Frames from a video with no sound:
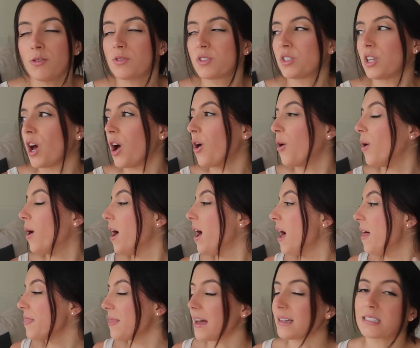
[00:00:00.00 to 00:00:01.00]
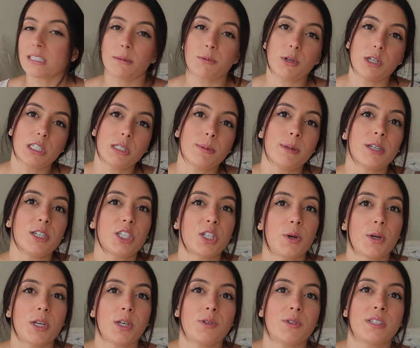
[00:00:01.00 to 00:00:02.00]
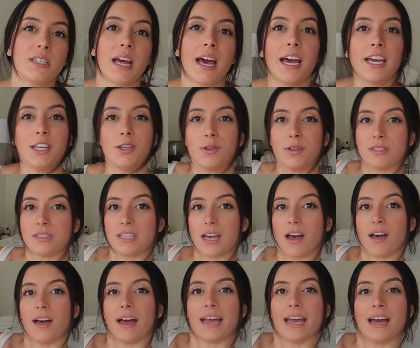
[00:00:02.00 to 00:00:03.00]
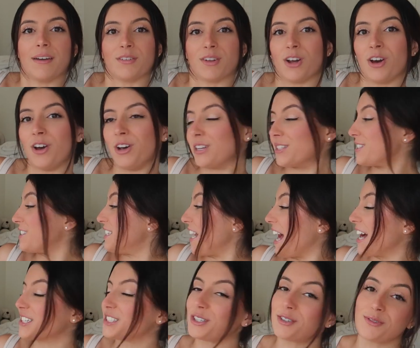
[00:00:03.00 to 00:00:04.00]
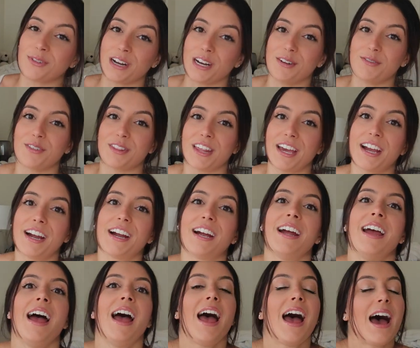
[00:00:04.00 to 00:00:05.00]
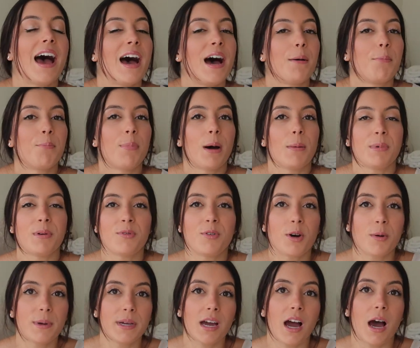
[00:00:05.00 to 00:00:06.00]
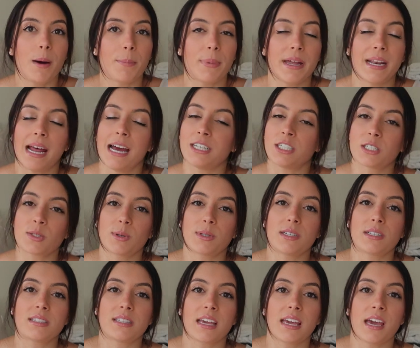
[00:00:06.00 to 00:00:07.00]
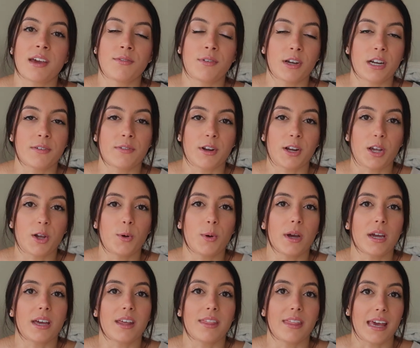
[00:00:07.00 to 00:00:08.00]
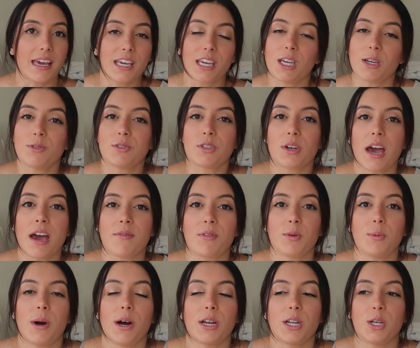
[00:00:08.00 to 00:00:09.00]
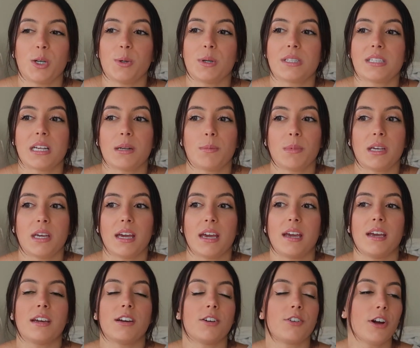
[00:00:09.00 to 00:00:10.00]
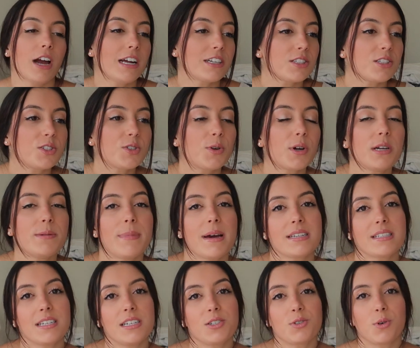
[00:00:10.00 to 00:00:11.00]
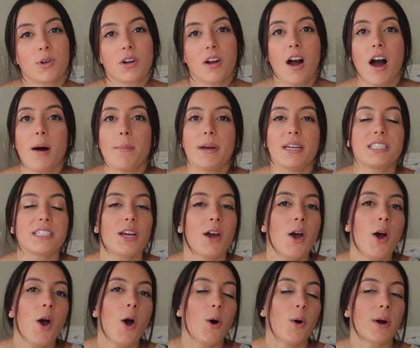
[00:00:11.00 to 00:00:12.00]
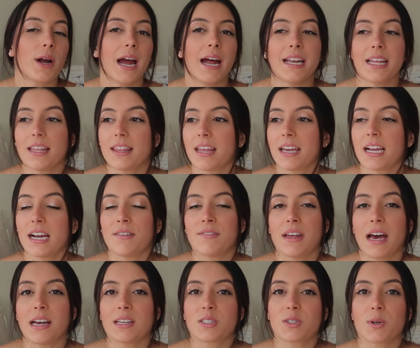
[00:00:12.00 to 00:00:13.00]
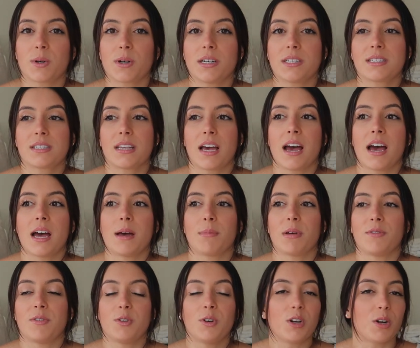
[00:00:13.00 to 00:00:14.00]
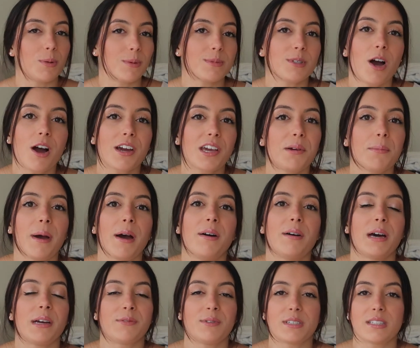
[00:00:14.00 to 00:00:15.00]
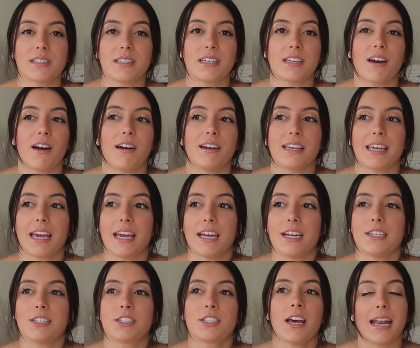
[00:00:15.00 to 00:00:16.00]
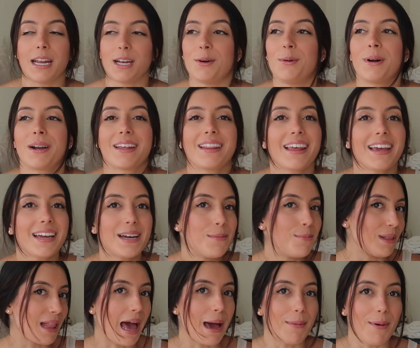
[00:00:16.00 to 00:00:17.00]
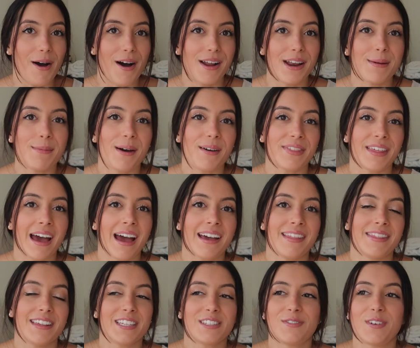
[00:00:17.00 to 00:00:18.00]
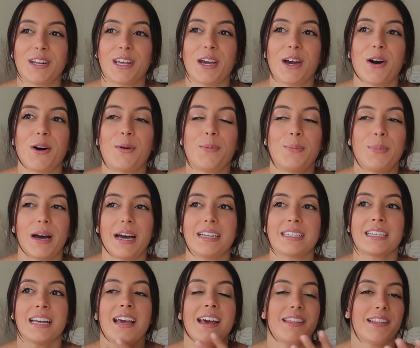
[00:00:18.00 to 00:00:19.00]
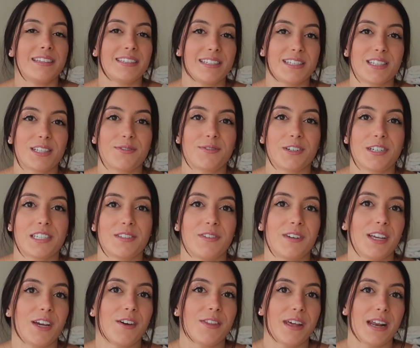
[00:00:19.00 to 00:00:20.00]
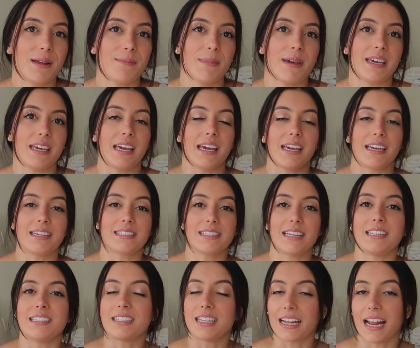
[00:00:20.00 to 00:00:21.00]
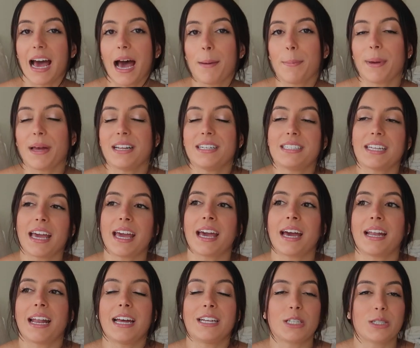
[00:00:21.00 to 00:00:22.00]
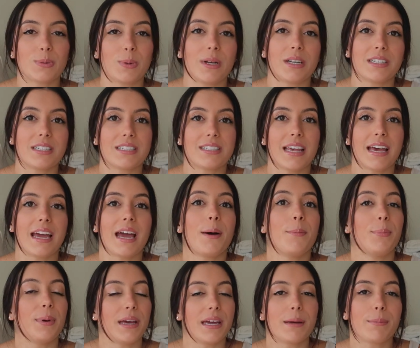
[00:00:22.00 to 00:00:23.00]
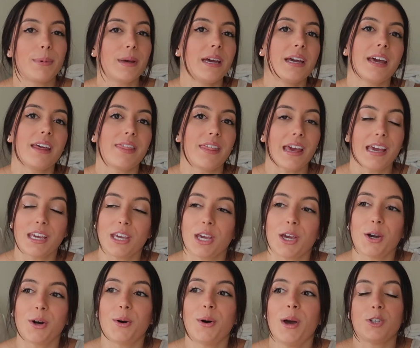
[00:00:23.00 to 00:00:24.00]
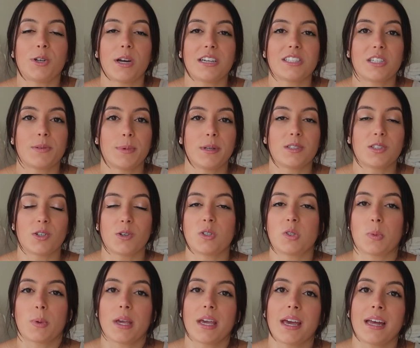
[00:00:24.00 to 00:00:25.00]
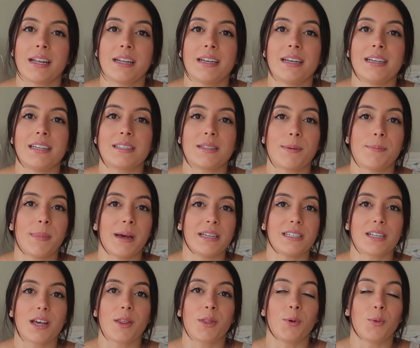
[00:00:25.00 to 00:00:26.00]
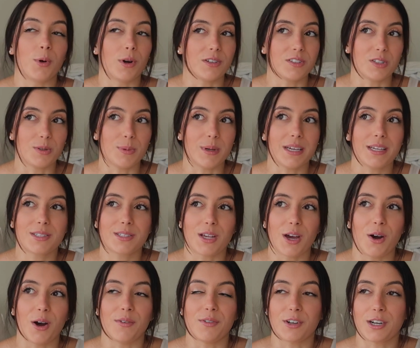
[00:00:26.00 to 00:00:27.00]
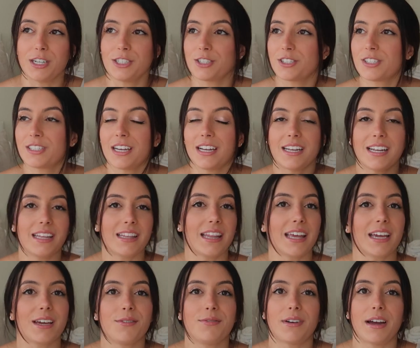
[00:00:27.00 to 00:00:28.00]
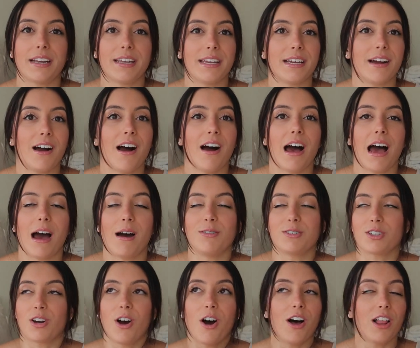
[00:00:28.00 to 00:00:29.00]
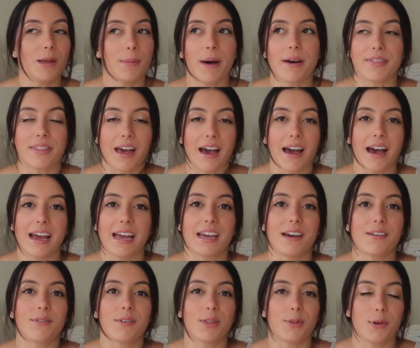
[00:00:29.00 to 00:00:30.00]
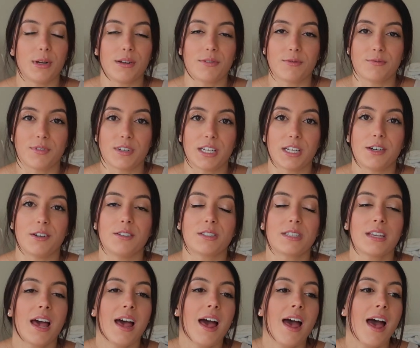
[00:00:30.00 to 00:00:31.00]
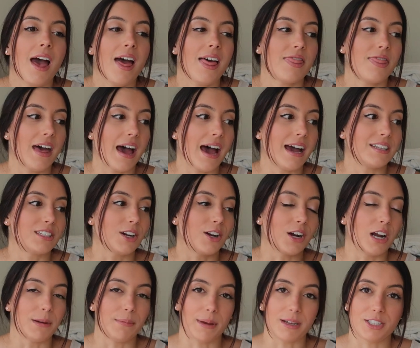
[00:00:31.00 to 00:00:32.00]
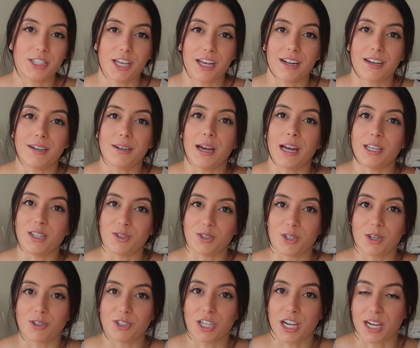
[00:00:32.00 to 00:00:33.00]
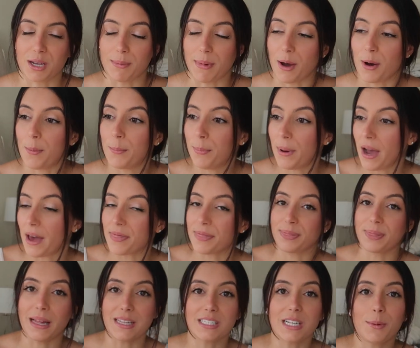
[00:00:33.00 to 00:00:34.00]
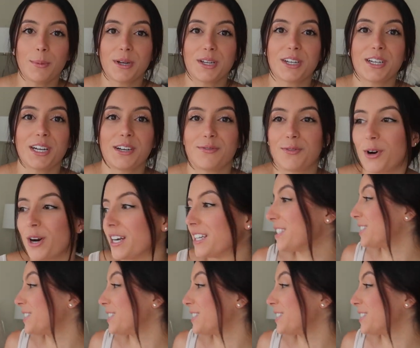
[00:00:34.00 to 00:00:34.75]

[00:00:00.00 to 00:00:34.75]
So that's what I'm going to be showing you today. You can tell I have it all stacked right over there. But before we hop in, I just wanted to say a very, very quick thank you to everyone who has sent me a congratulatory message or comment or anything of that sort. If you don't know what I'm talking about, I recently got engaged and I don't want to like blab on about that in this video, but this is the first video that I'm making since that happened and I just wanted to say a big, big thank you. You guys have been so sweet and it has meant the world to me. So if you're interested in like finding out all about that, I have 3 different videos that are on my channel and you can go check them out. But that's not what you're here for.